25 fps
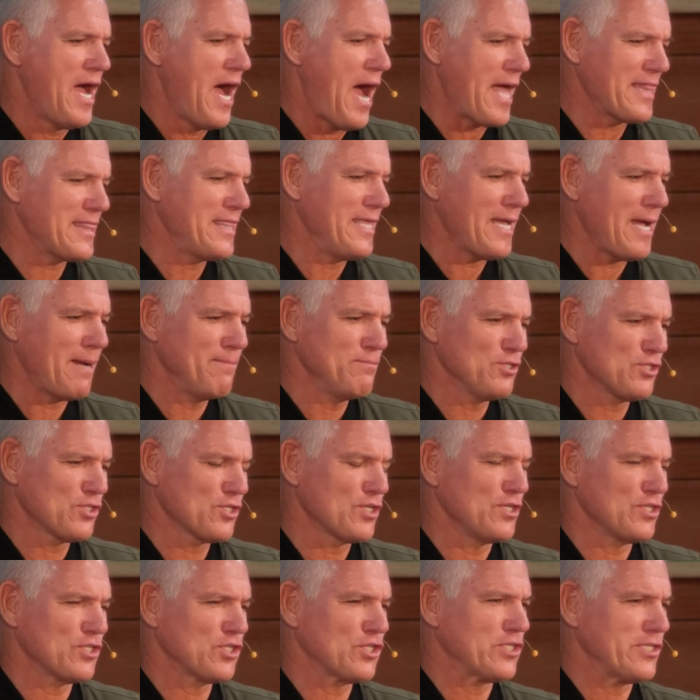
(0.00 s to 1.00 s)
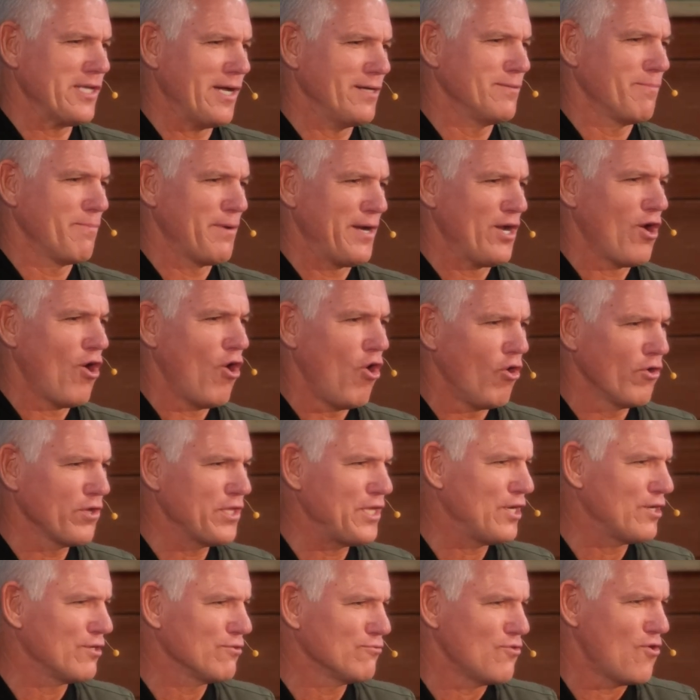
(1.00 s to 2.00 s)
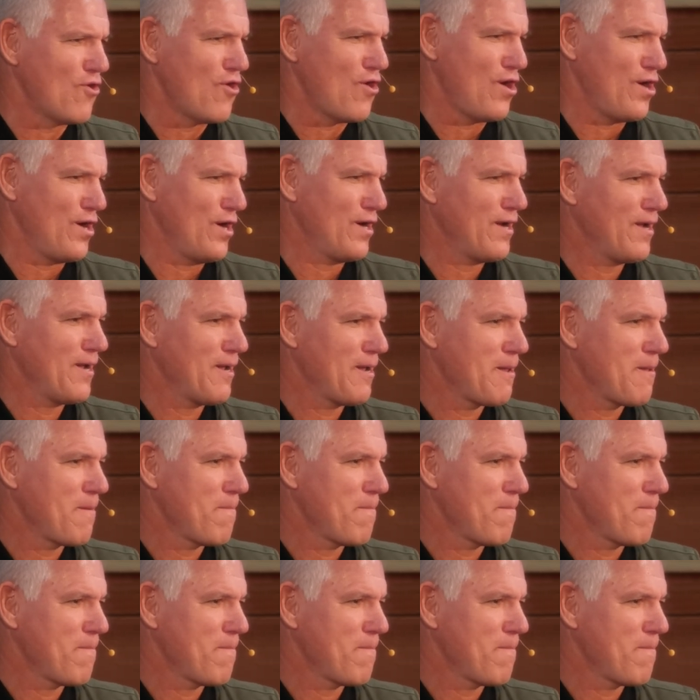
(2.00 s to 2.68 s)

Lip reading: I think I'm just gonna celebrate all year long.